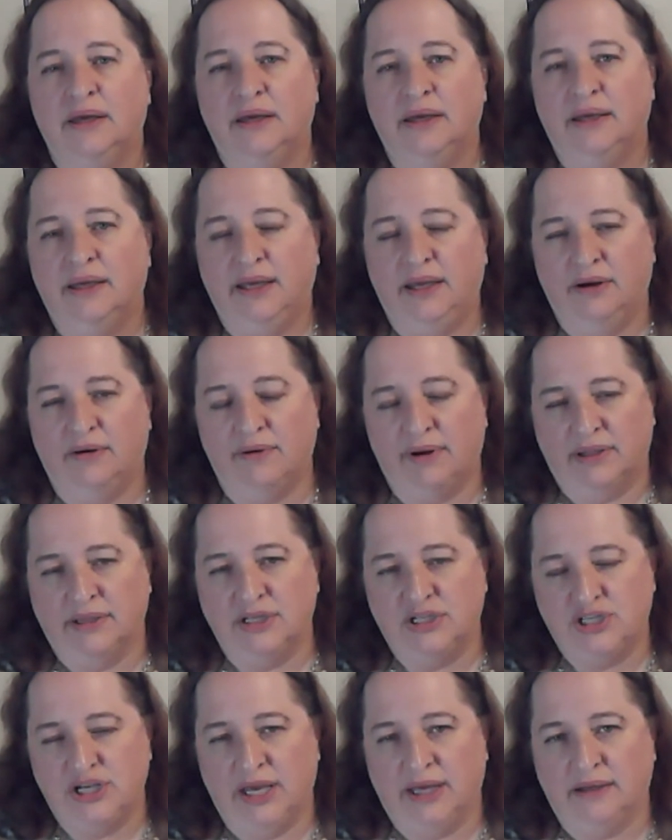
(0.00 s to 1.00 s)
here on
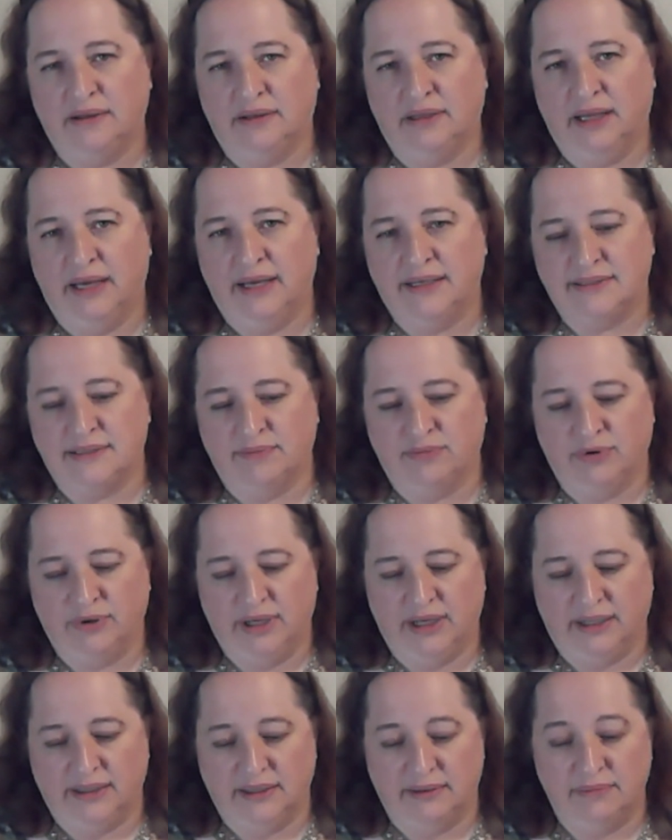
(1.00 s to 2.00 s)
the channel as I'm
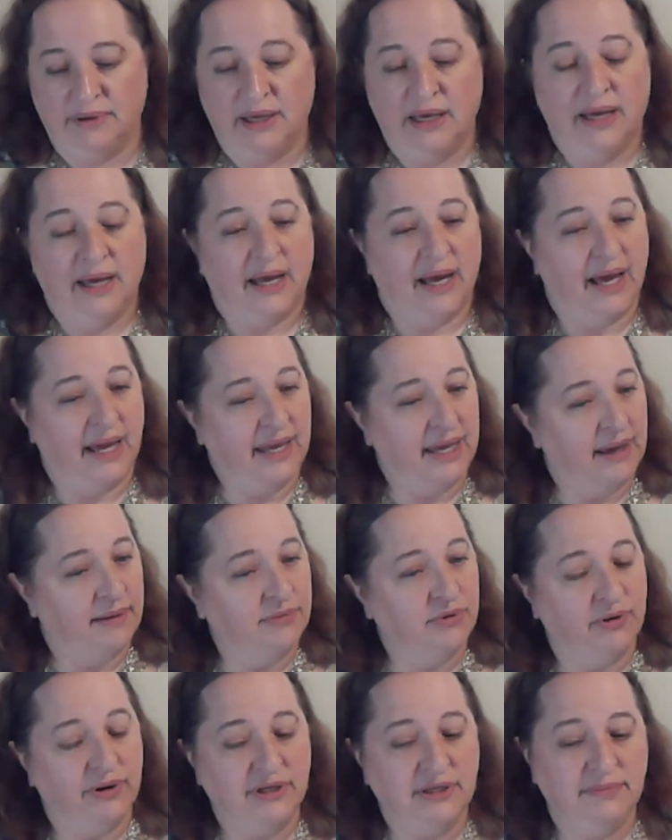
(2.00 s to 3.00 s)
working on them. I
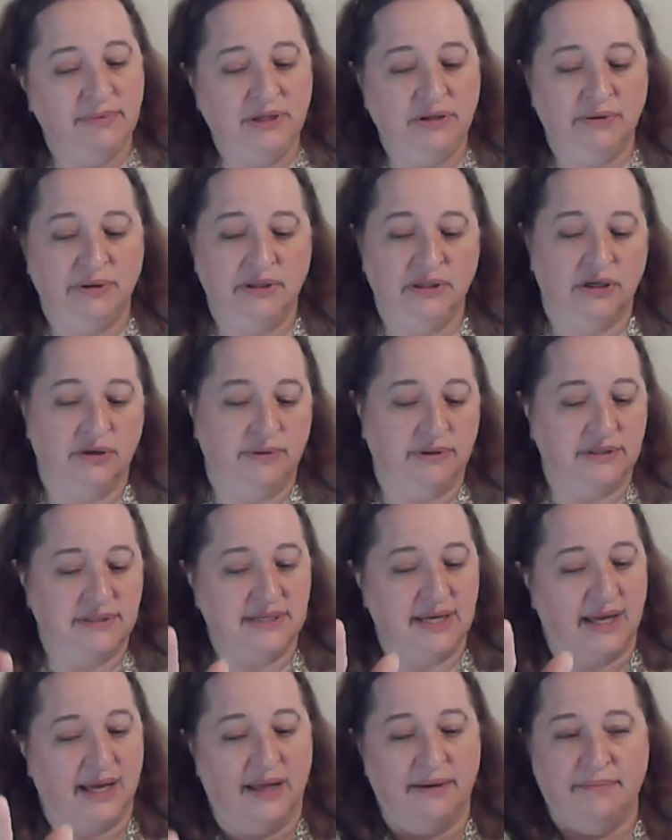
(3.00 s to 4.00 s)
am going to be doing the
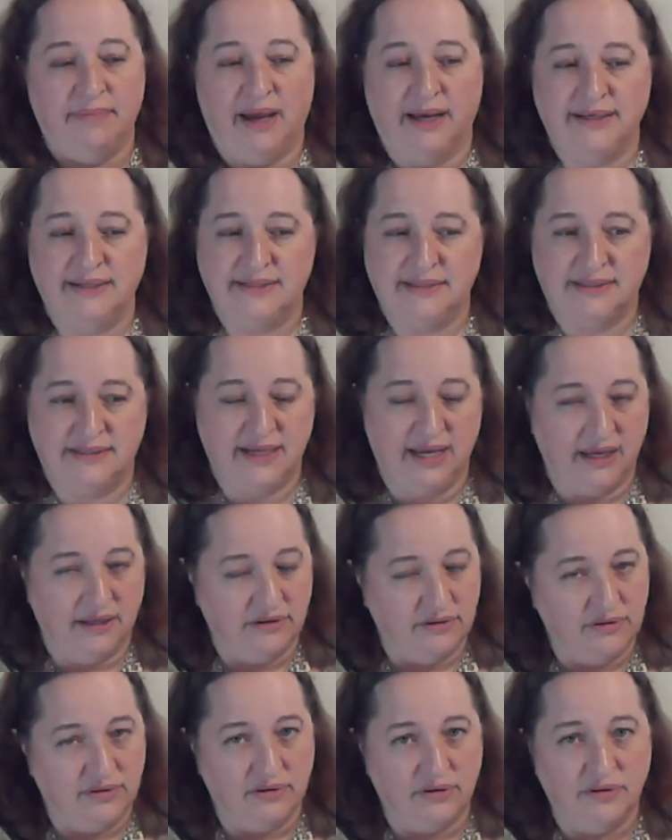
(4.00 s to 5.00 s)
quilting on my
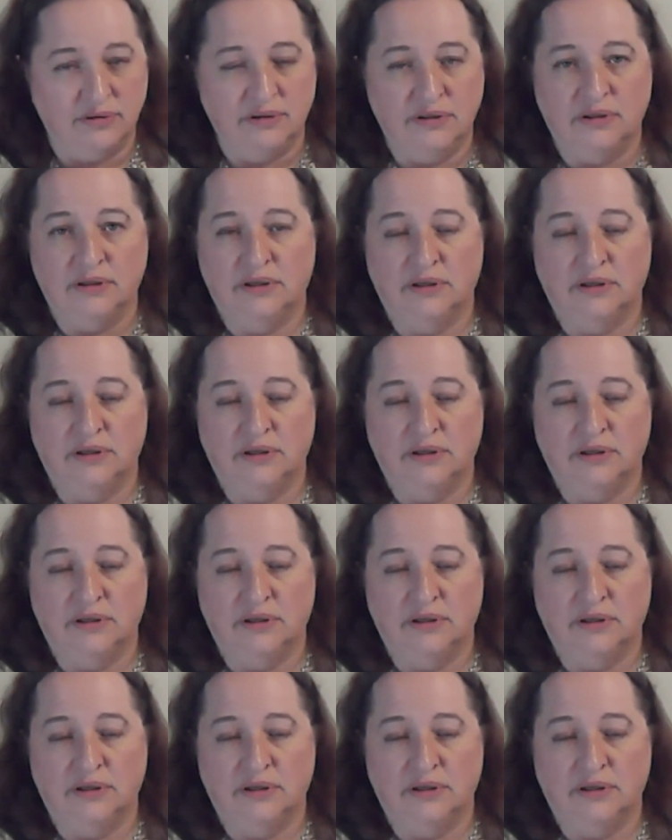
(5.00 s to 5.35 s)
standard